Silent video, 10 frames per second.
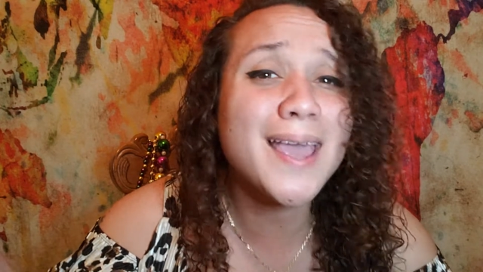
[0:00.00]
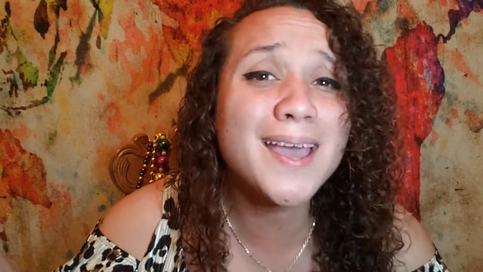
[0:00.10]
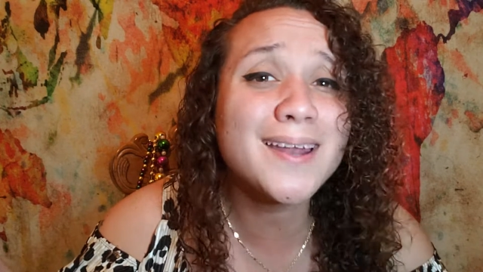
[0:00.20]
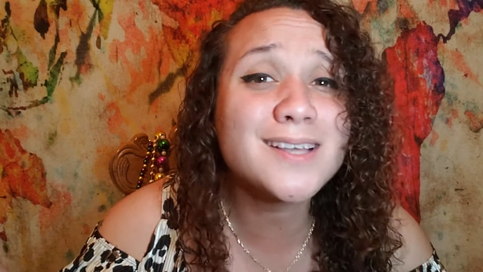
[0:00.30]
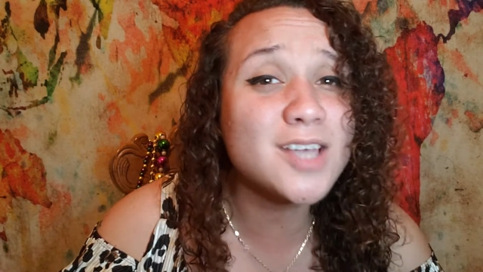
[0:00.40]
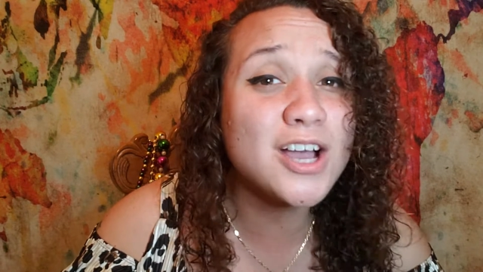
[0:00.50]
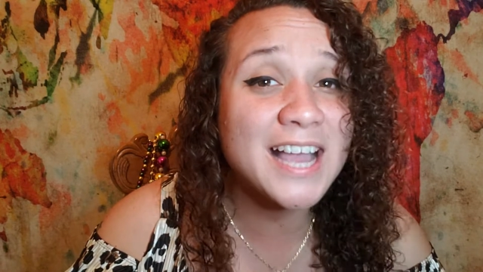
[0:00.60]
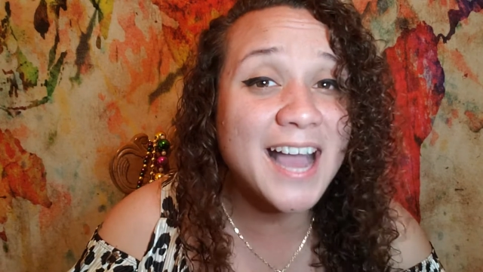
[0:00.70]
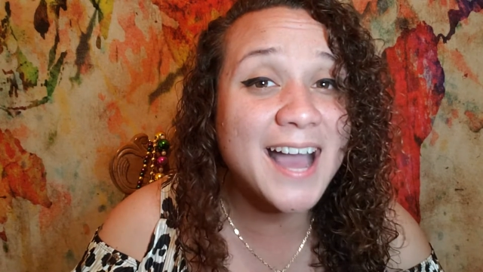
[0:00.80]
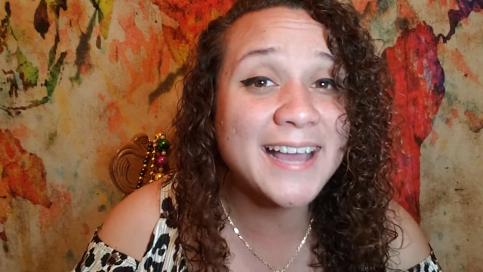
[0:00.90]
And I saw a
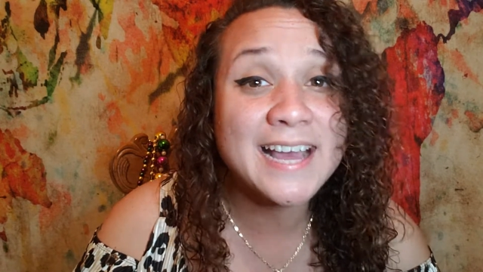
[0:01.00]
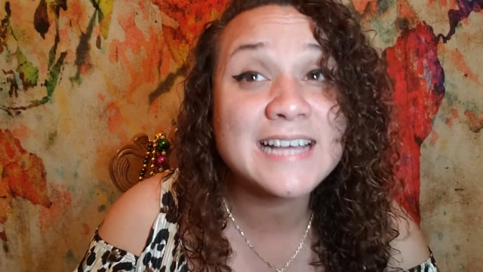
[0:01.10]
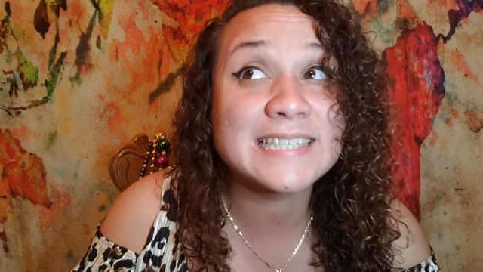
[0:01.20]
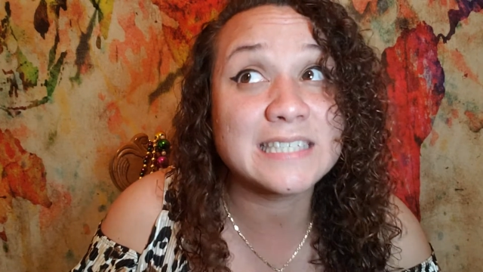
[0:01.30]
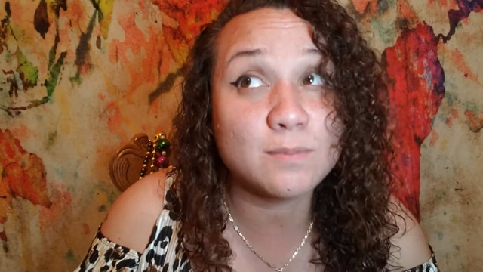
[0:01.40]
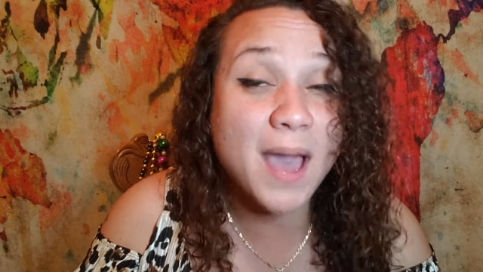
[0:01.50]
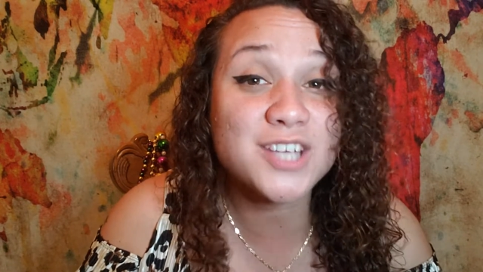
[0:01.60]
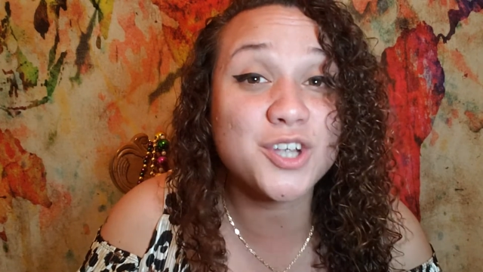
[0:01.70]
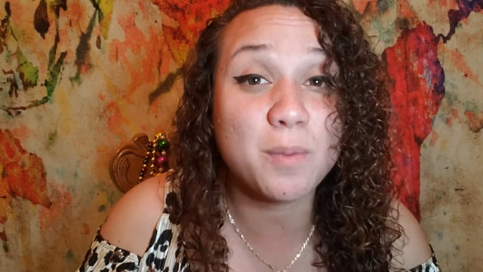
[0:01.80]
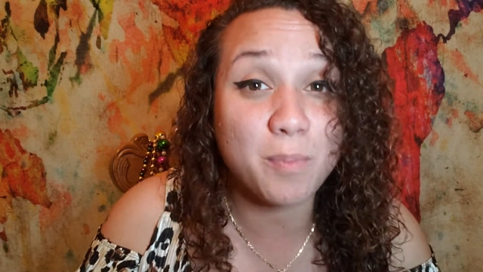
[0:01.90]
guy
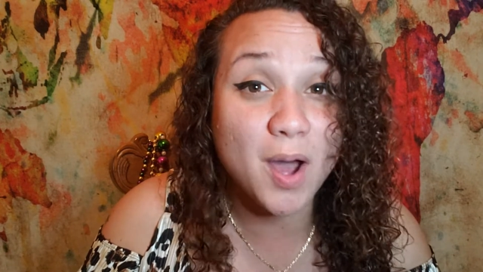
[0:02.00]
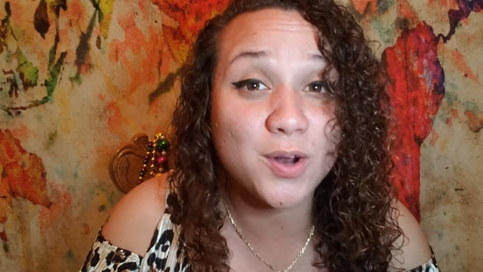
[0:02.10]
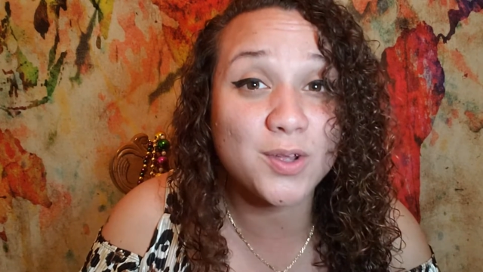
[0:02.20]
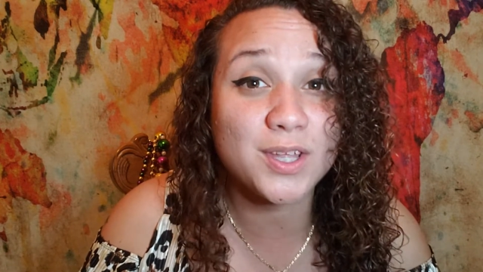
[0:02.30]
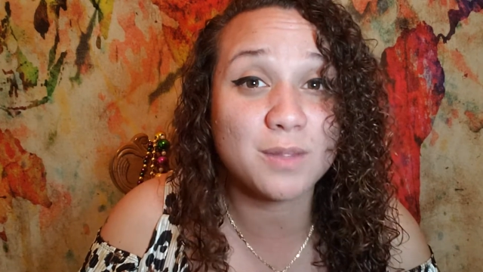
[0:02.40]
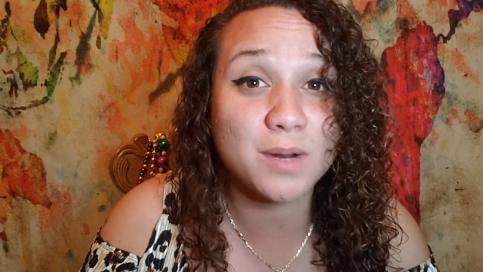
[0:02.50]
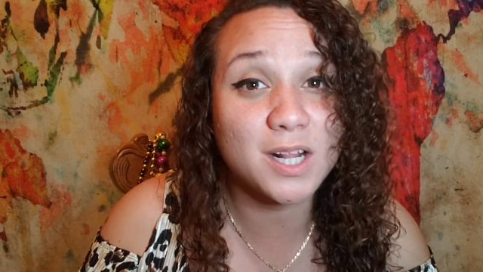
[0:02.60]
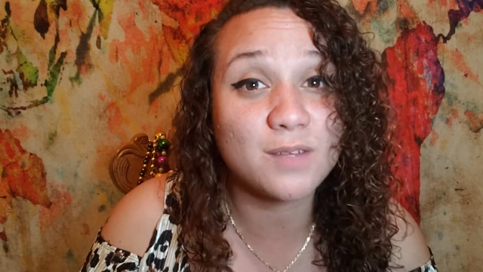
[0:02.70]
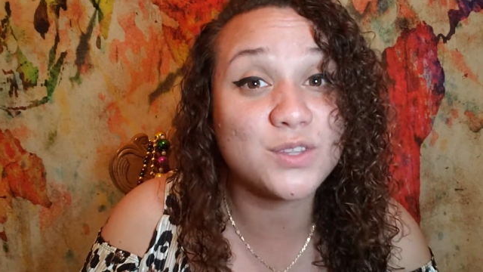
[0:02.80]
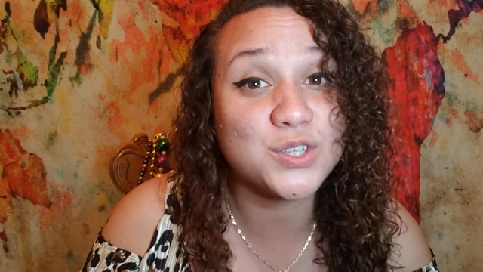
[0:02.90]
smash a bottle in the middle
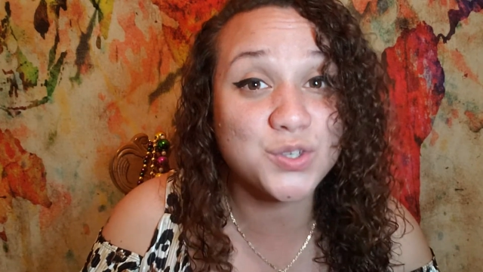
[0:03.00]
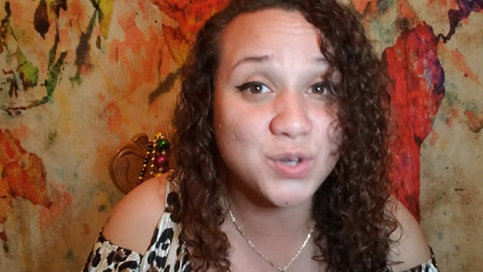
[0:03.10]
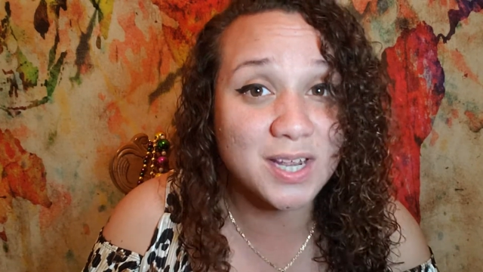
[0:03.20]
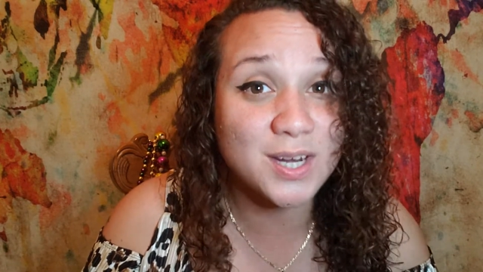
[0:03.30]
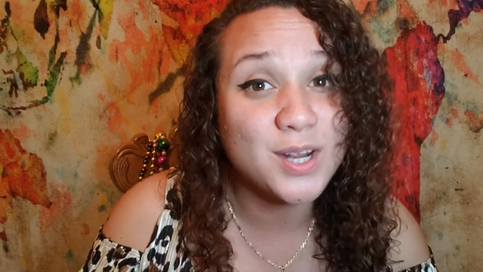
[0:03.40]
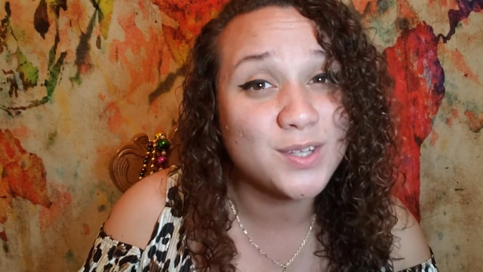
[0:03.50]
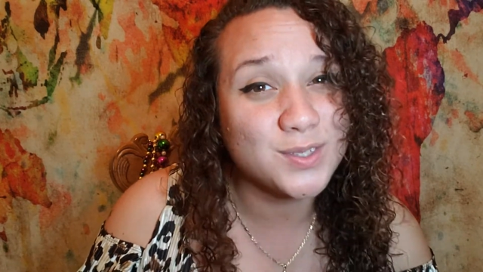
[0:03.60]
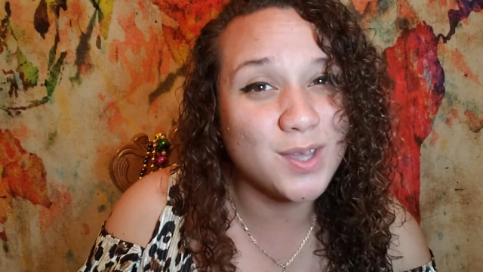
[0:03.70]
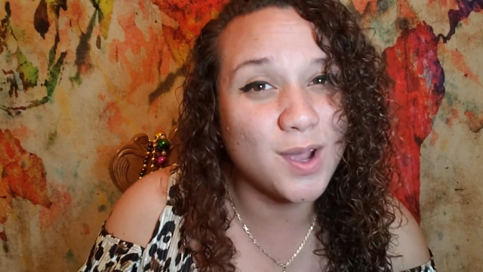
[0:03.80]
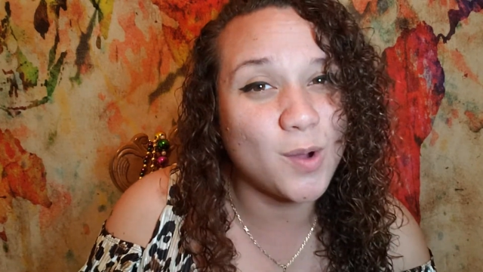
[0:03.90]
of the street.
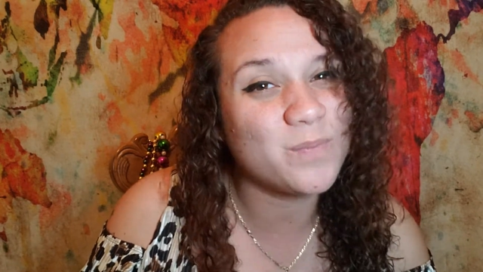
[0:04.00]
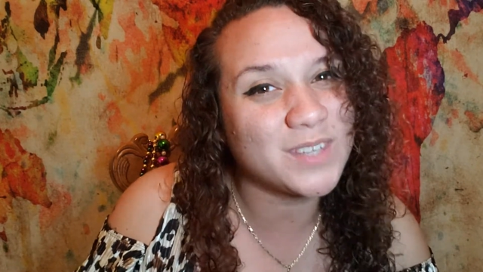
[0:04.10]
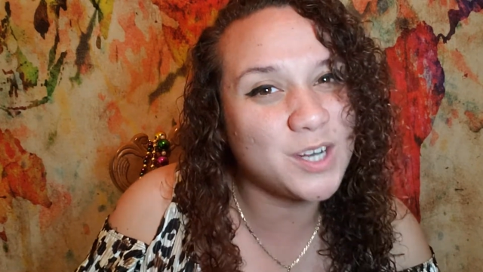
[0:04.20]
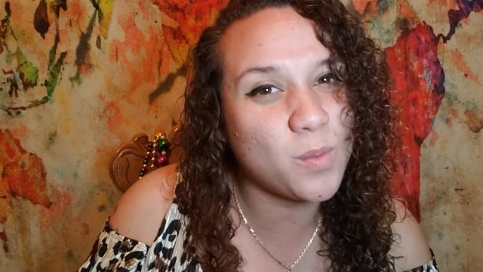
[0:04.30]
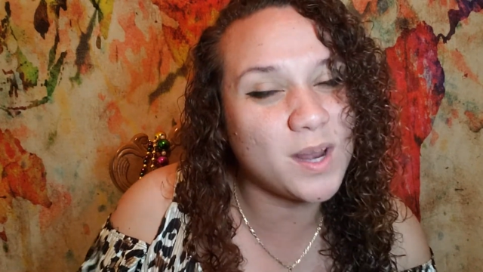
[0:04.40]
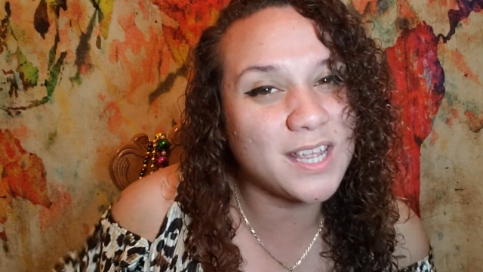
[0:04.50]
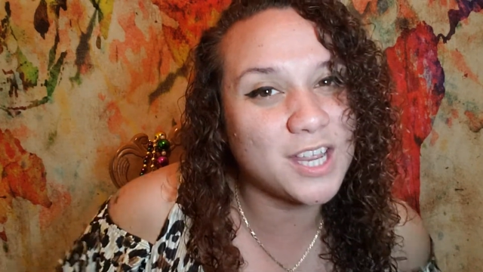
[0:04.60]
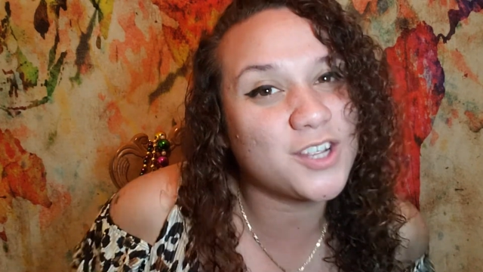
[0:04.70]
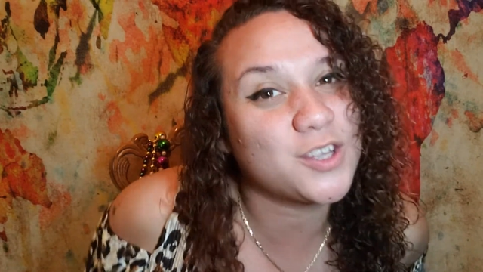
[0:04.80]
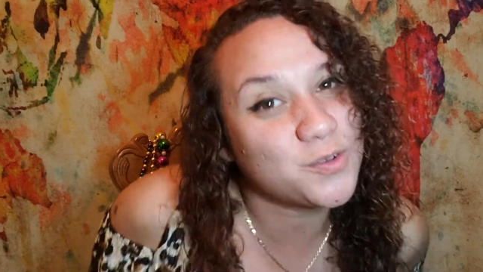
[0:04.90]
So you don't want to get
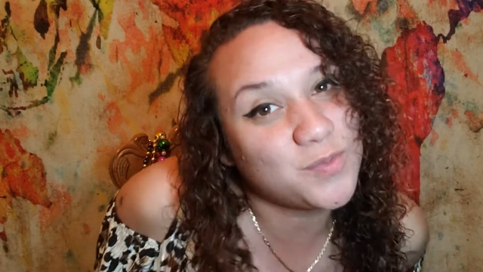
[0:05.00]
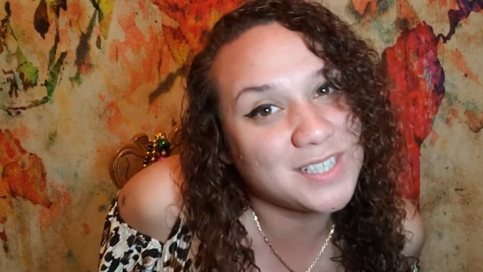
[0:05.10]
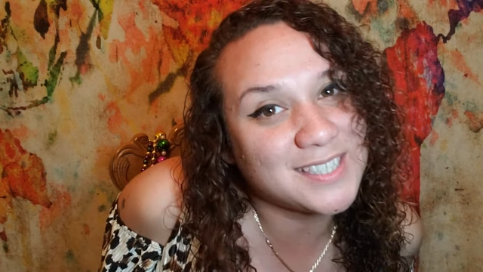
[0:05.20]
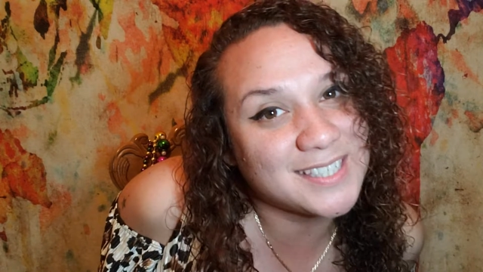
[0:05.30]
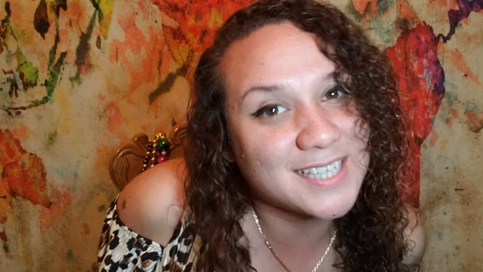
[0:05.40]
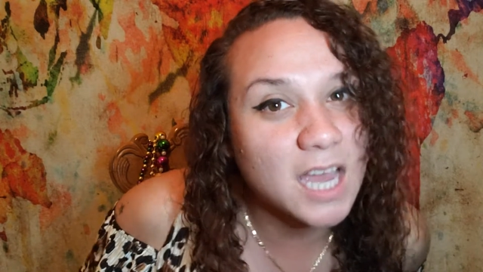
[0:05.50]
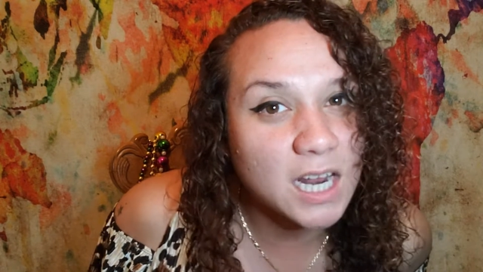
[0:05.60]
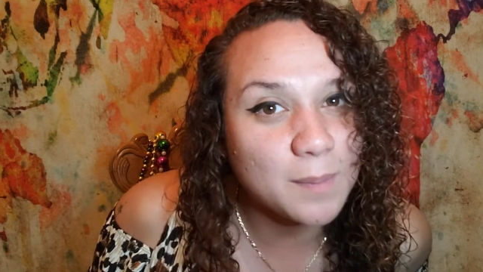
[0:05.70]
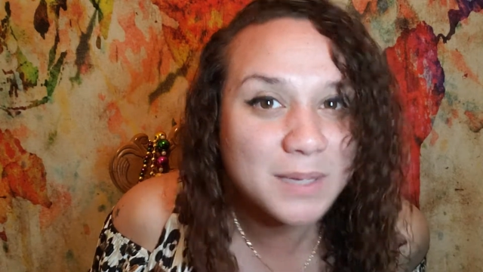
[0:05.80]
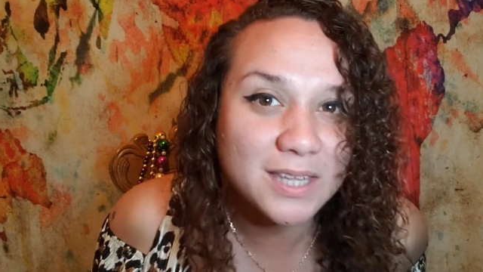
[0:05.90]
your little feetsies cut
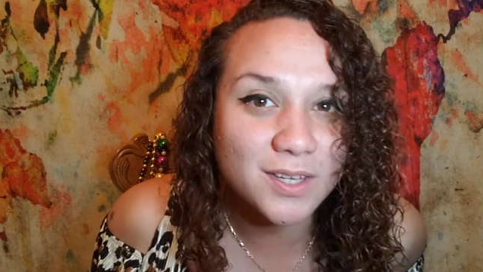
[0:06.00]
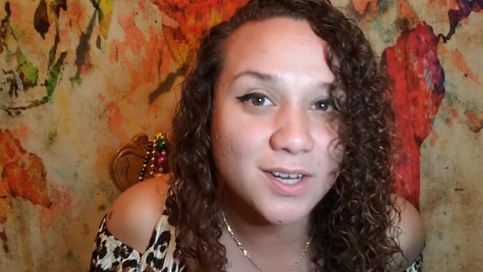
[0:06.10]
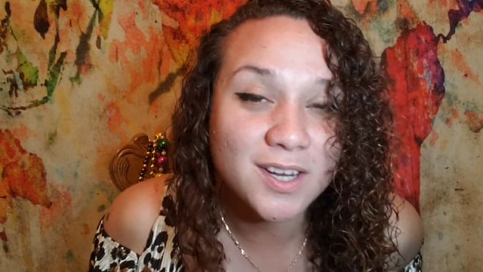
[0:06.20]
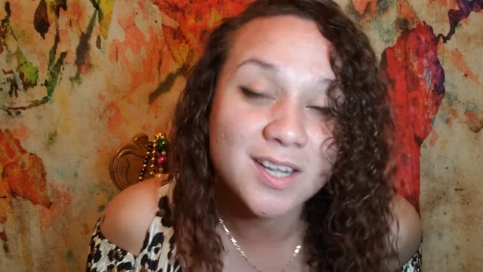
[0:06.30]
up either.